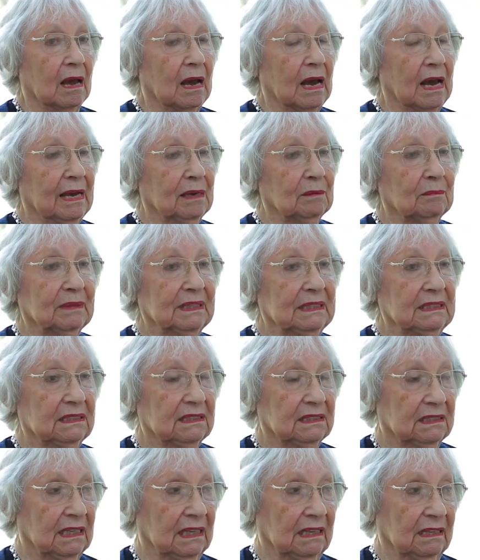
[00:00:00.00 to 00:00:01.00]
I
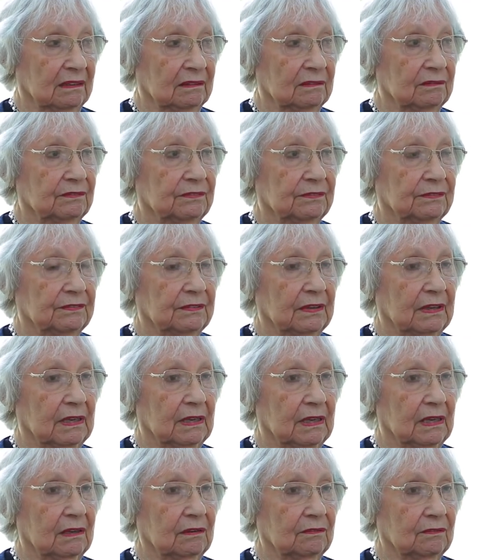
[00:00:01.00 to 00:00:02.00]
myself,
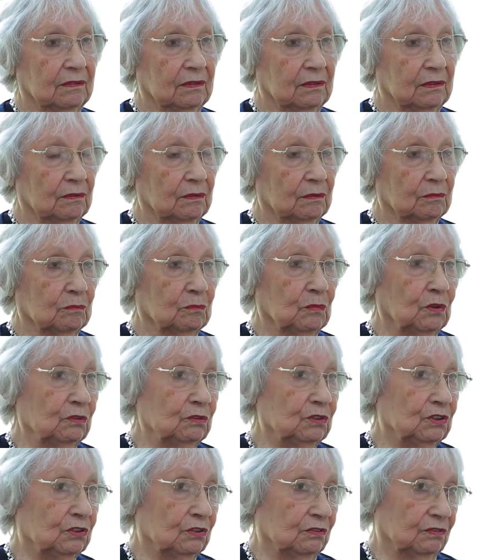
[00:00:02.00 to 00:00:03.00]

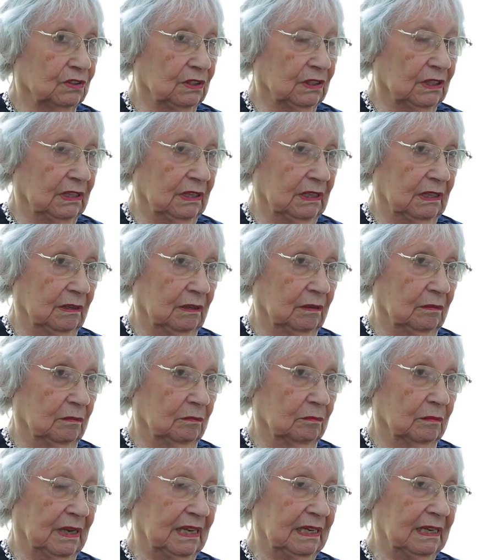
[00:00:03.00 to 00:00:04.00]
most of
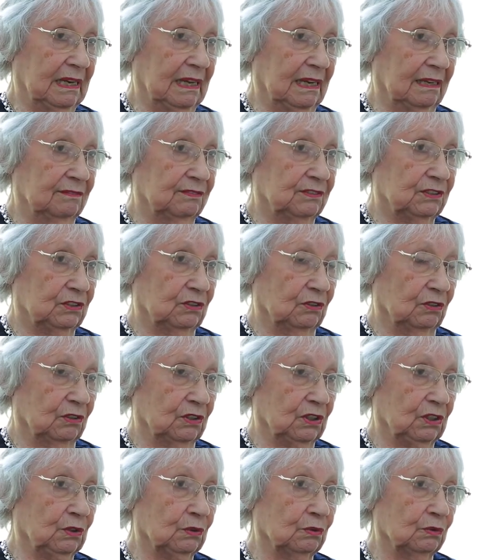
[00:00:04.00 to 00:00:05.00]
my life
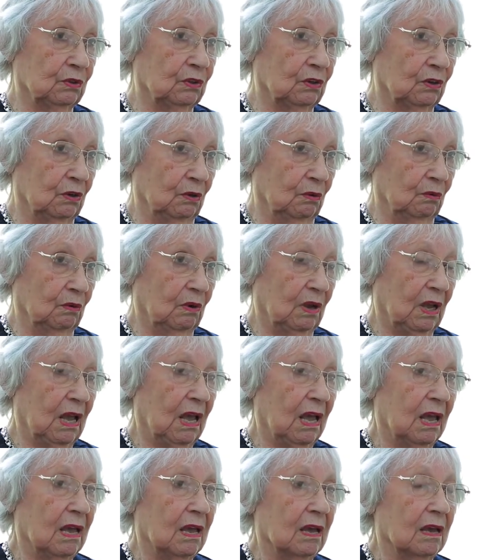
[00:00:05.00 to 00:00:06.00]
story you know,
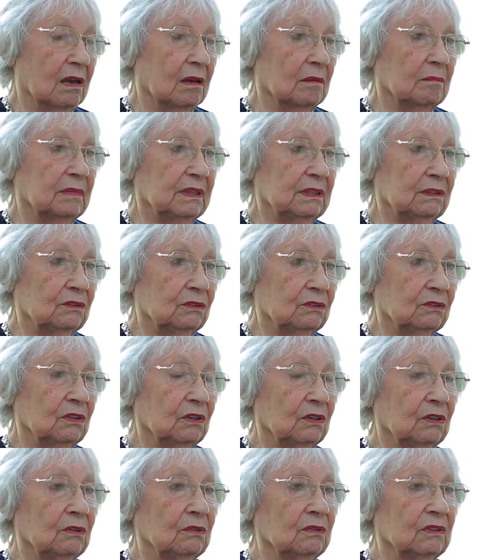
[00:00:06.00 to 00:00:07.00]
but you
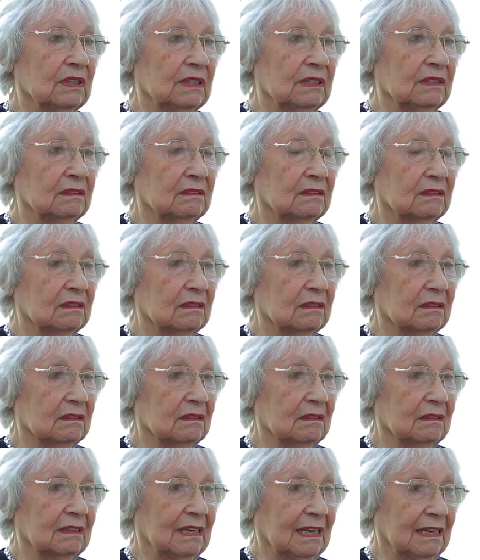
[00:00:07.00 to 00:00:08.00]
know that
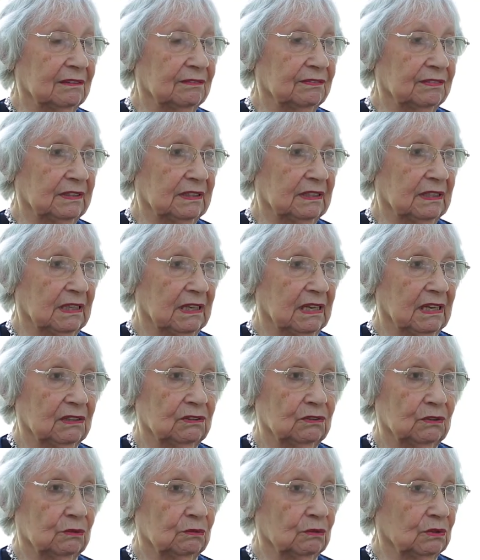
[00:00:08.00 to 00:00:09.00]
life in the
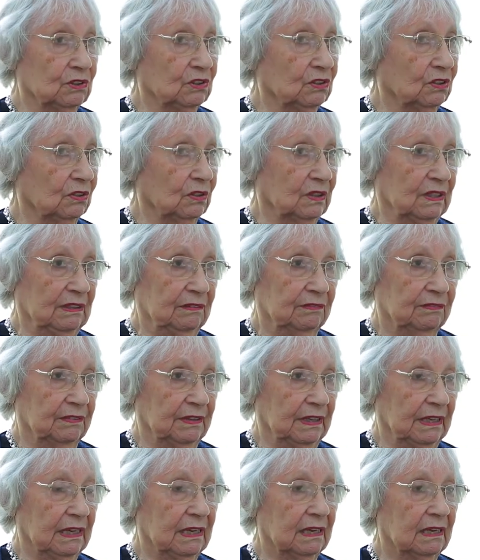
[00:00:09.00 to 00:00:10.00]
ghetto was
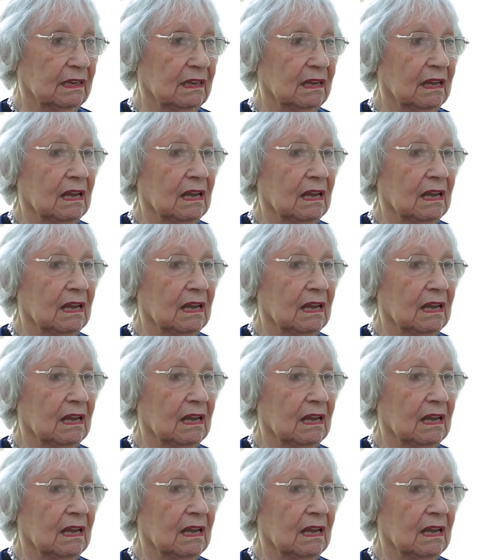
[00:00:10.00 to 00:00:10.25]
horrific.